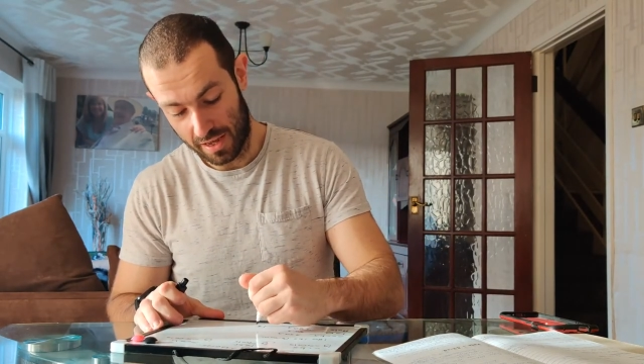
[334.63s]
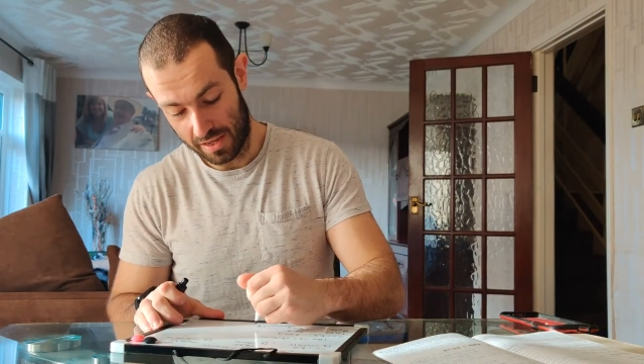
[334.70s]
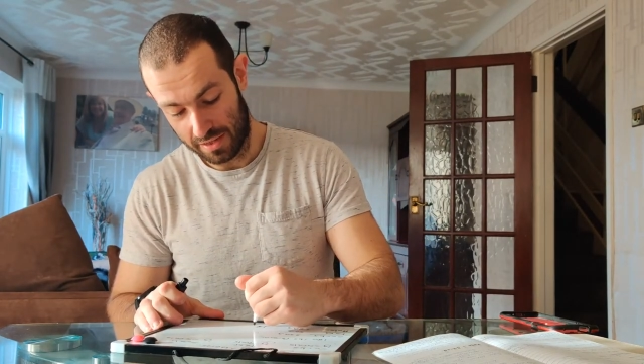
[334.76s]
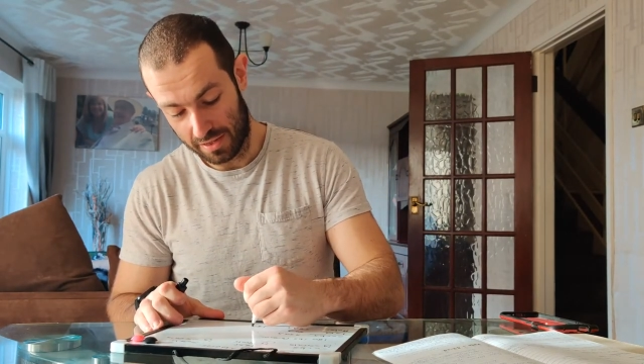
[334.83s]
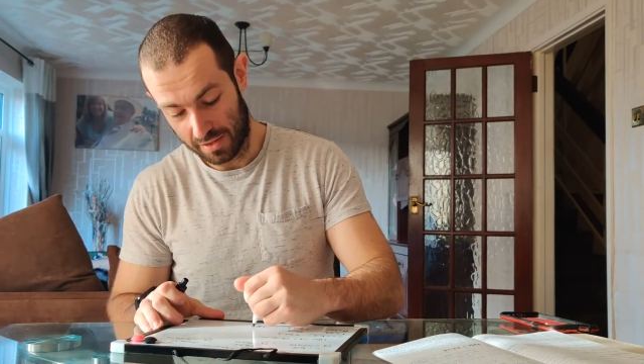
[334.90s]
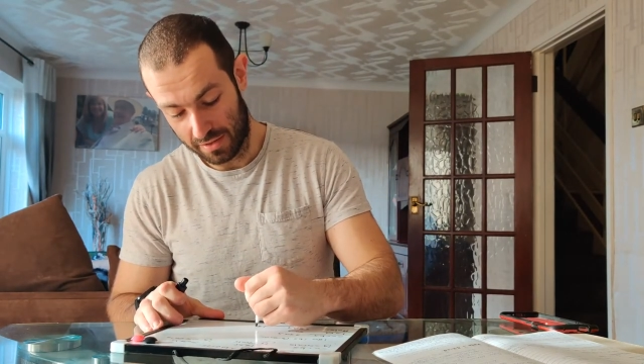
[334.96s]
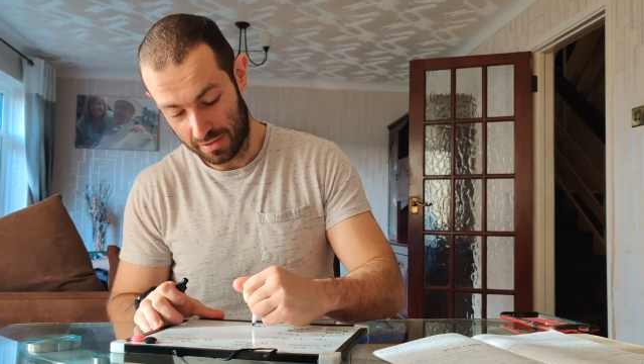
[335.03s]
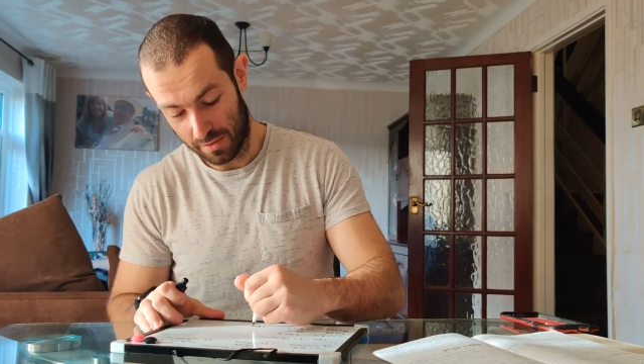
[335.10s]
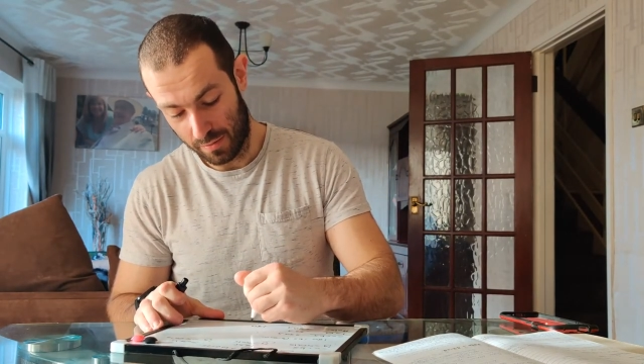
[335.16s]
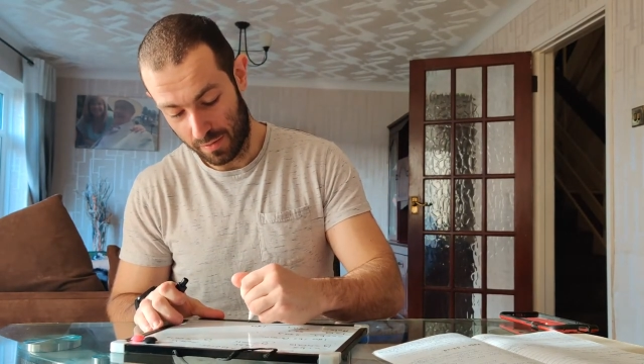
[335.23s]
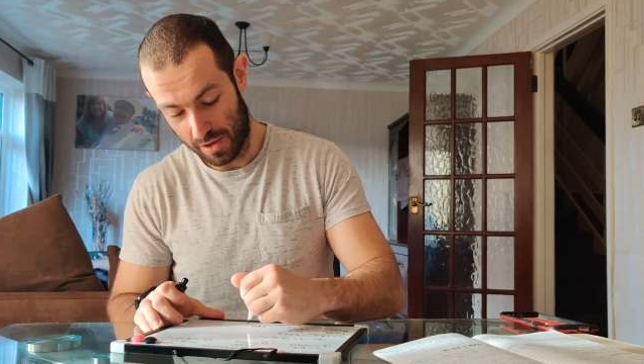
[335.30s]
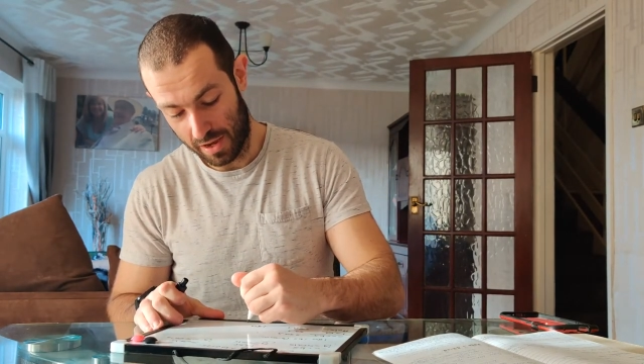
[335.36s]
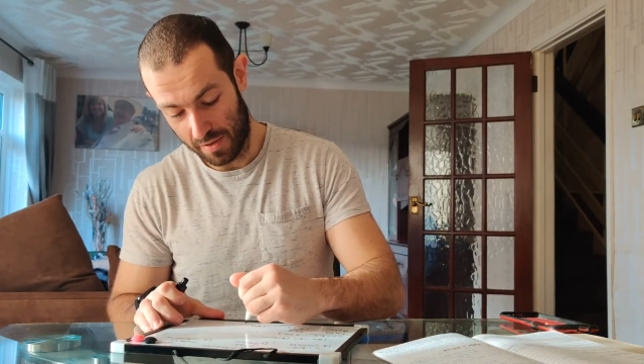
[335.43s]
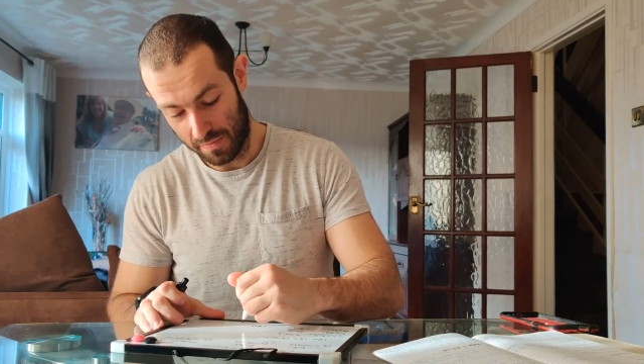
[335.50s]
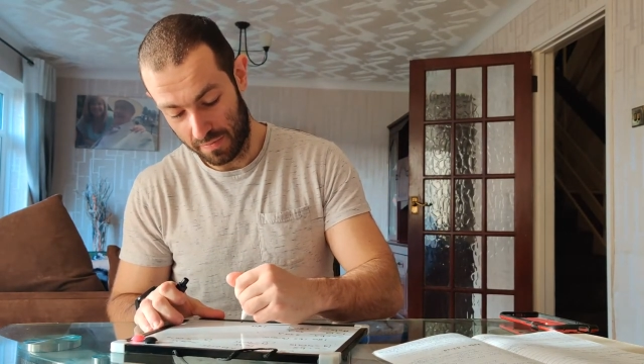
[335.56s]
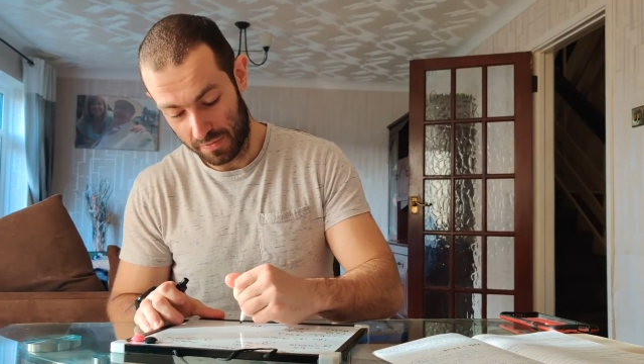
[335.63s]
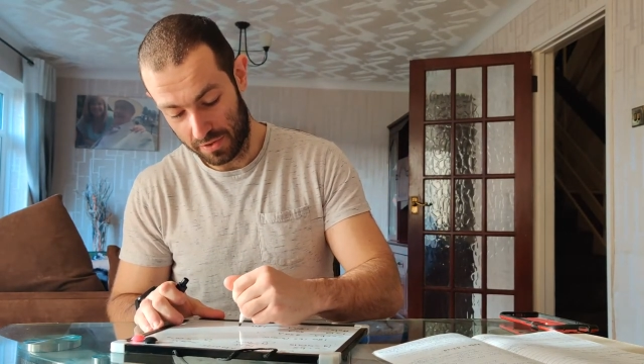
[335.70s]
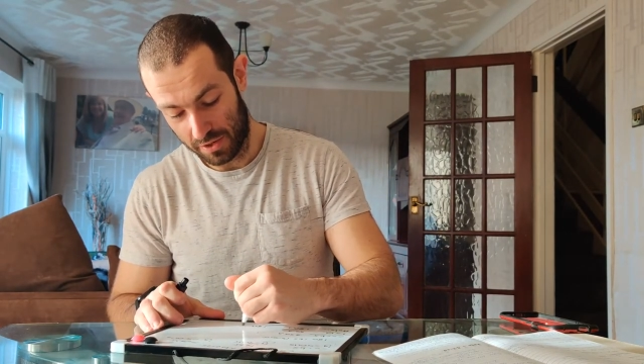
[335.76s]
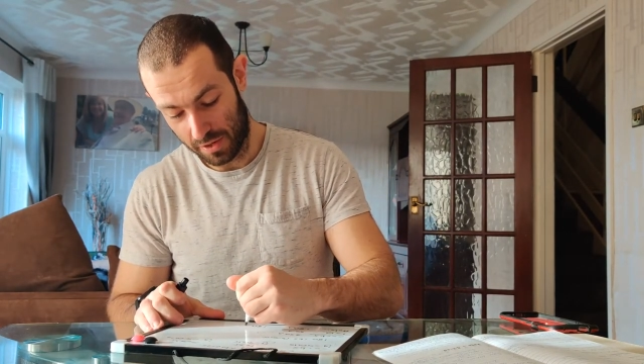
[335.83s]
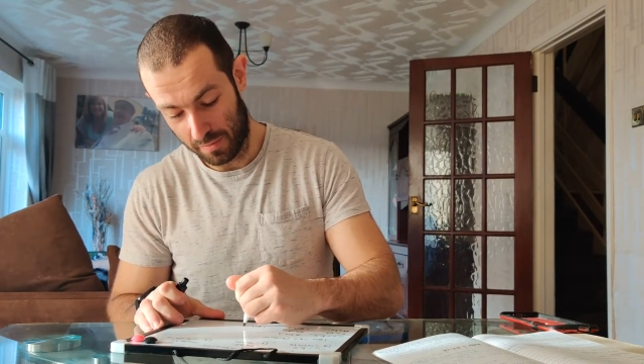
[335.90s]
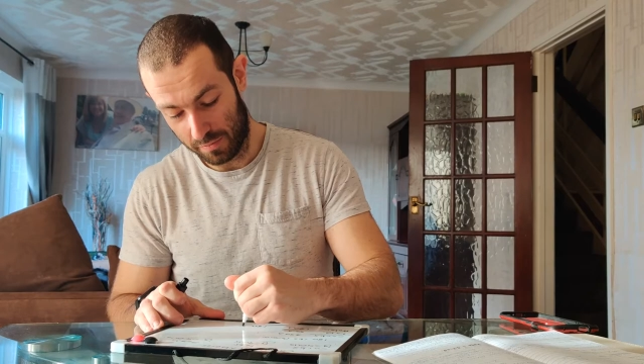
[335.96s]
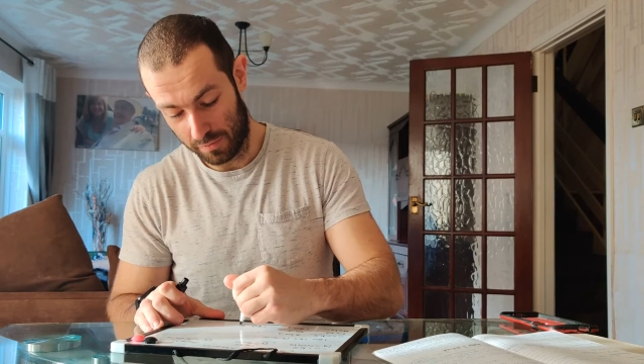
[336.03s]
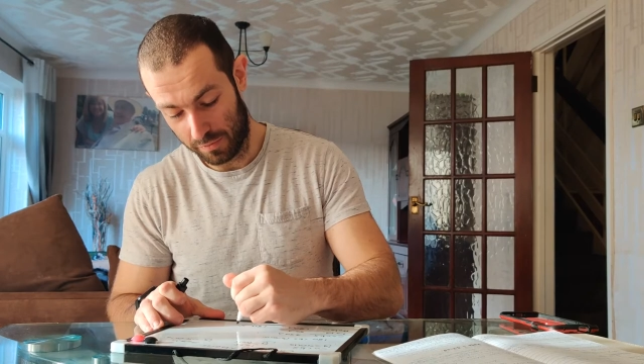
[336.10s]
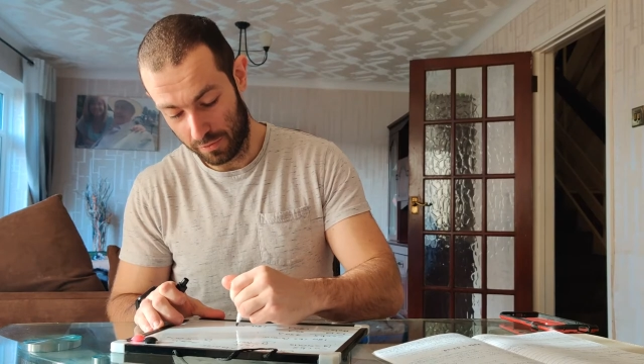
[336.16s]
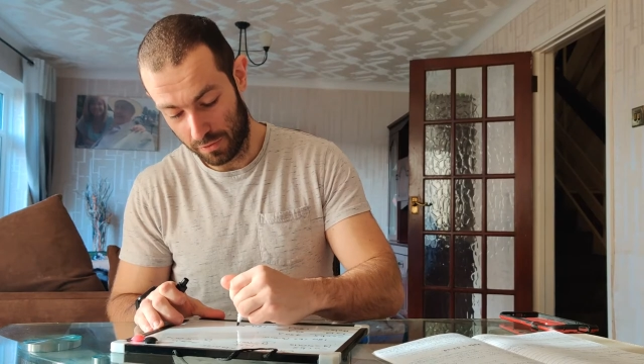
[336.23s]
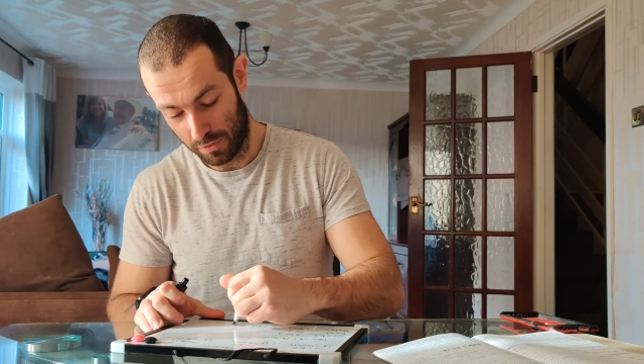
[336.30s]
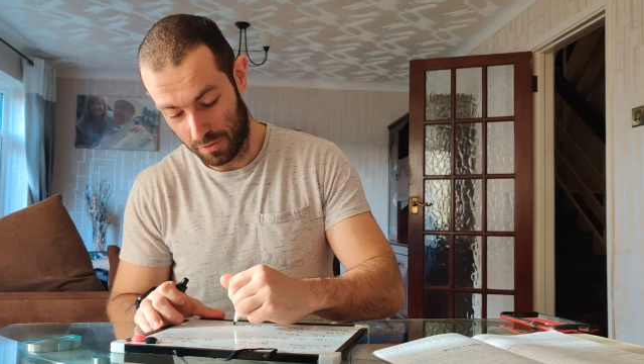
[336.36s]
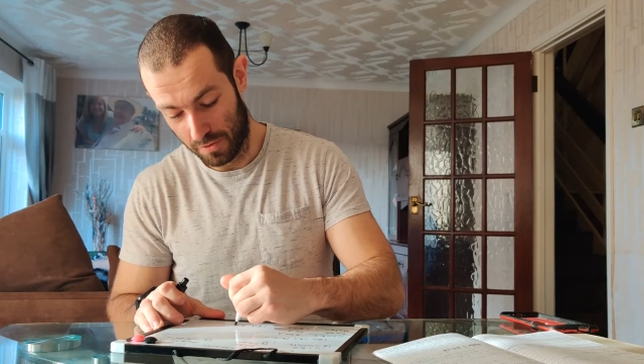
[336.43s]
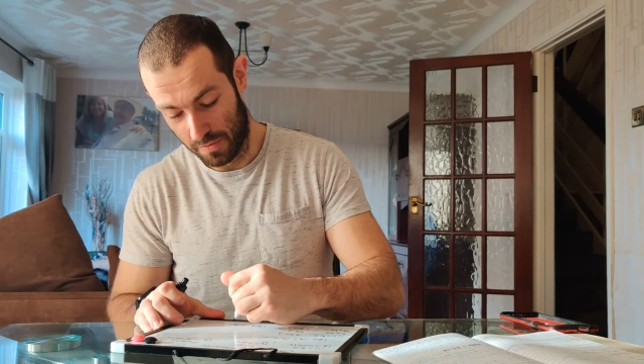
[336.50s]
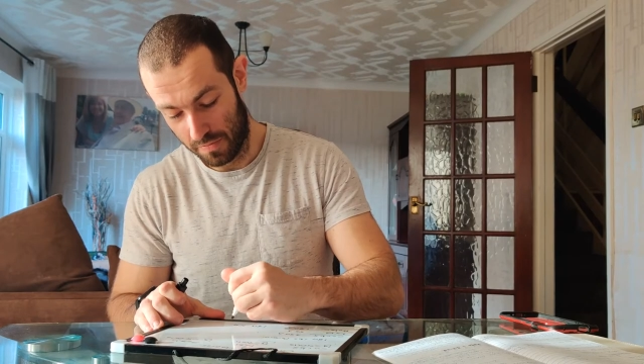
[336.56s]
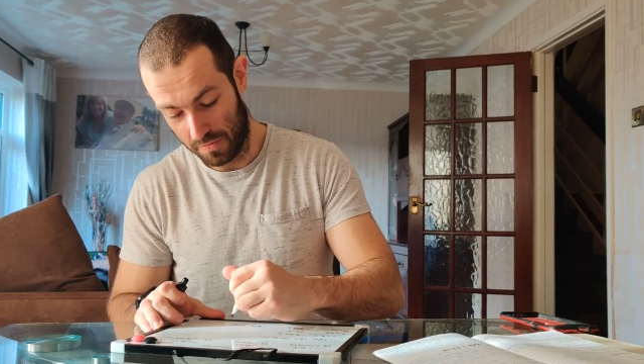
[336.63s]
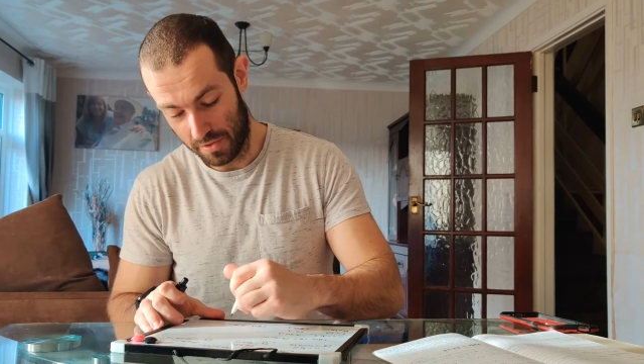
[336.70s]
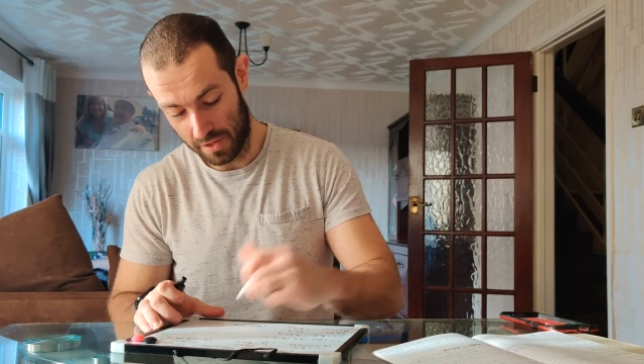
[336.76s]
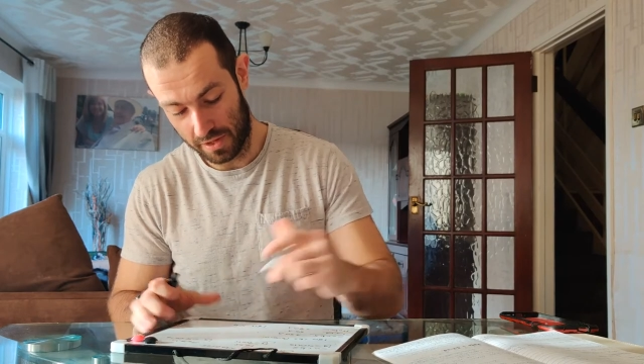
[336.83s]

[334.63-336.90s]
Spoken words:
as that's the weight, times 4.